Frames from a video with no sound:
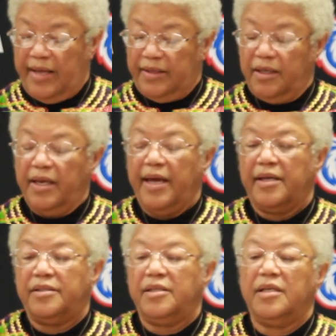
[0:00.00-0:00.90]
and the
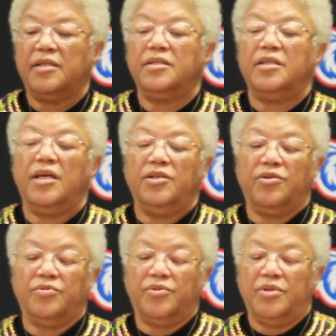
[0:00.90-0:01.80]
legacy
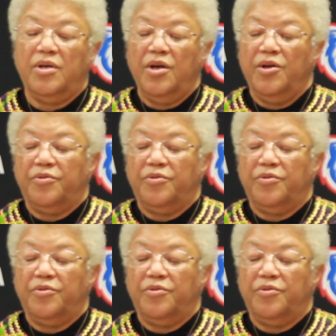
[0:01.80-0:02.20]
continues